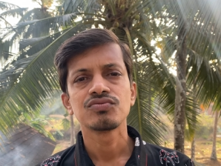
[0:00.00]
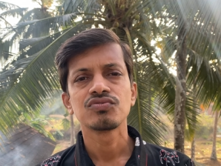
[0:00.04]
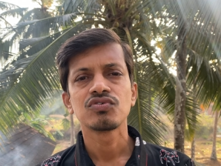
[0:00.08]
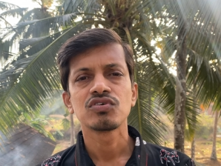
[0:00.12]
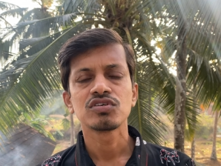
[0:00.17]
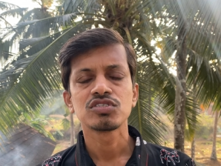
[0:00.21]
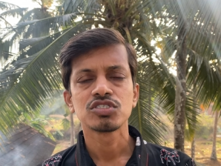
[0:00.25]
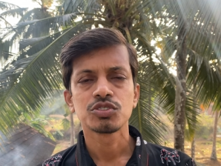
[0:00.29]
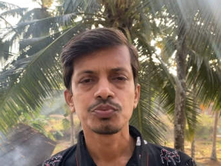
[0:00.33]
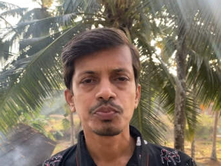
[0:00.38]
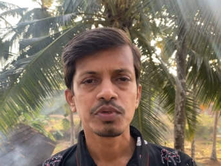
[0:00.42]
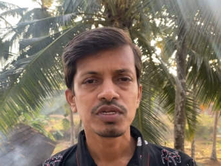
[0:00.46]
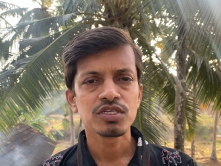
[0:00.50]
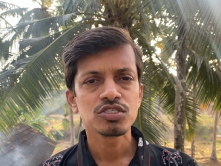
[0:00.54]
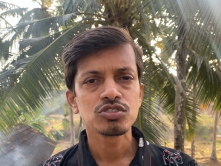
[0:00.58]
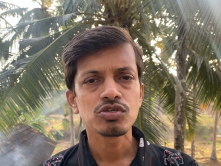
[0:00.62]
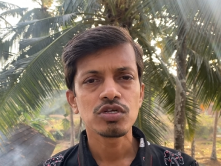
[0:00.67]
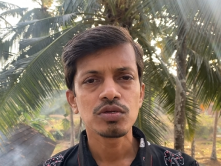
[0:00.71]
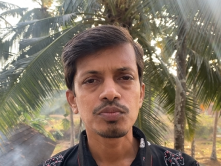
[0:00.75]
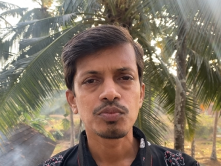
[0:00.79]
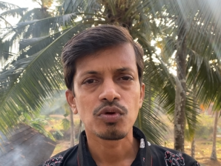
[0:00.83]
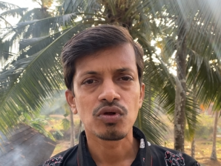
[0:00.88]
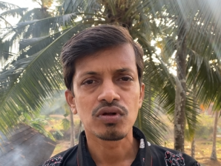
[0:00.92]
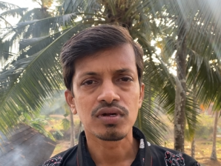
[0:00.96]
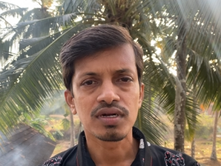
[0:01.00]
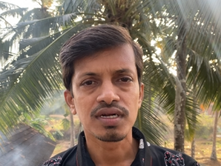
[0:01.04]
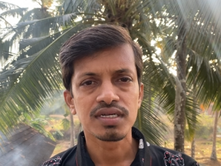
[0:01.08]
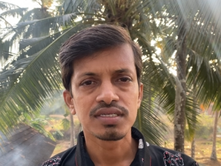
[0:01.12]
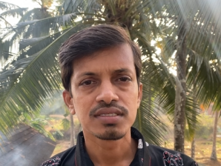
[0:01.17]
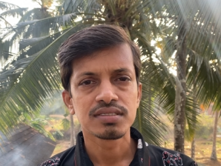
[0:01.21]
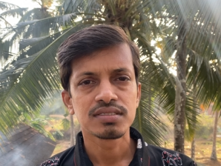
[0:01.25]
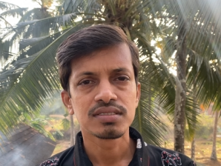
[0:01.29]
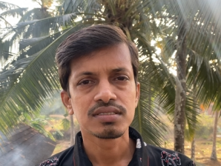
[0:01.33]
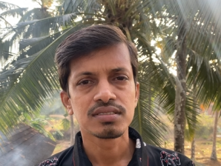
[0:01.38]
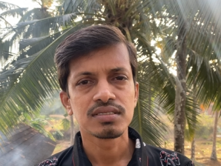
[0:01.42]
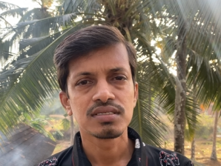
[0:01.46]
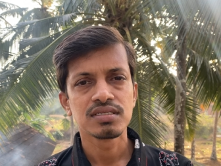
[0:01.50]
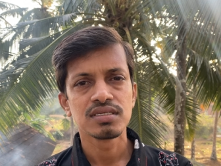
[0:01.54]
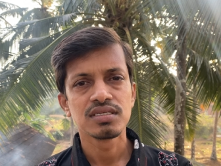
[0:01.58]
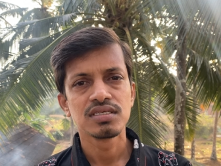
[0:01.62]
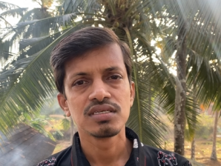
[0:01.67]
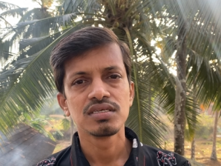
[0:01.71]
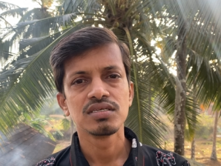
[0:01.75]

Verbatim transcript: for spiritual progress,